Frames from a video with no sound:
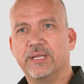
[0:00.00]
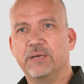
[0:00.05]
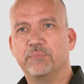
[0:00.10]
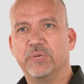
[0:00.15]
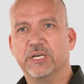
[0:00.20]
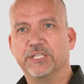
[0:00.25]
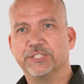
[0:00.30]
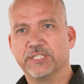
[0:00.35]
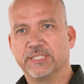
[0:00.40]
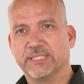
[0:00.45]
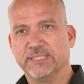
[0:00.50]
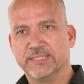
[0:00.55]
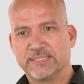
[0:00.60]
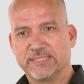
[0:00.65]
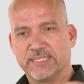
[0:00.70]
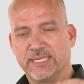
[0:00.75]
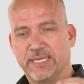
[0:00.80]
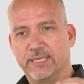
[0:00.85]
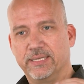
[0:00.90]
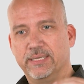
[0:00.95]
on that budget
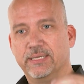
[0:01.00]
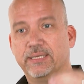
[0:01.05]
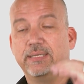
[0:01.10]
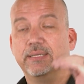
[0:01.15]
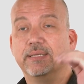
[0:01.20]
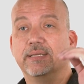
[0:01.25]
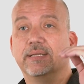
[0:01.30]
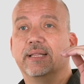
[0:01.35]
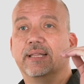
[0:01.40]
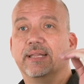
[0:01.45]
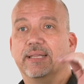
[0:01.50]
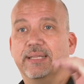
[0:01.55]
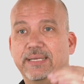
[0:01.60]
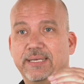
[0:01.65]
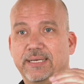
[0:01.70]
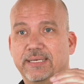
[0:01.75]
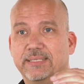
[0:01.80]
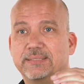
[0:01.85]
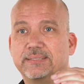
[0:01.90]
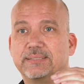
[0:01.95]
and say,
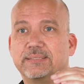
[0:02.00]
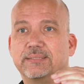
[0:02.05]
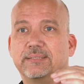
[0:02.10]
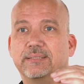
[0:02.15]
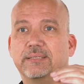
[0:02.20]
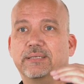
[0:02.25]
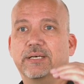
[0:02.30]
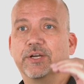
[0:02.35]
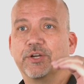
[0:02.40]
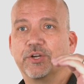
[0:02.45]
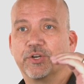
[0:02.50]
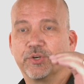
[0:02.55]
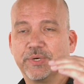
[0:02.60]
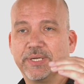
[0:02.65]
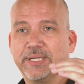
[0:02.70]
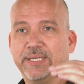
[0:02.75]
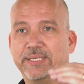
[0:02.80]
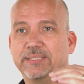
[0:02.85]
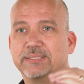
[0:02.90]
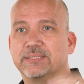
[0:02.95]
this
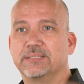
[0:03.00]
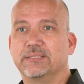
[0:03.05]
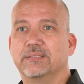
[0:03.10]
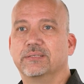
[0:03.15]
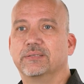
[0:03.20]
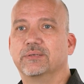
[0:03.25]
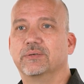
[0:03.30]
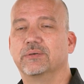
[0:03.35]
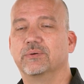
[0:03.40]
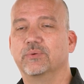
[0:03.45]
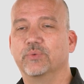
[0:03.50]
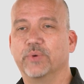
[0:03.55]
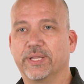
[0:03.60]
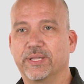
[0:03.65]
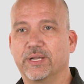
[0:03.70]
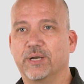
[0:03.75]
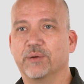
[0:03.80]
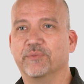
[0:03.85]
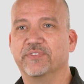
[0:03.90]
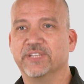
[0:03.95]
agrees
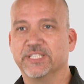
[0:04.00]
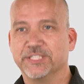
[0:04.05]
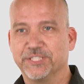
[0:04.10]
with our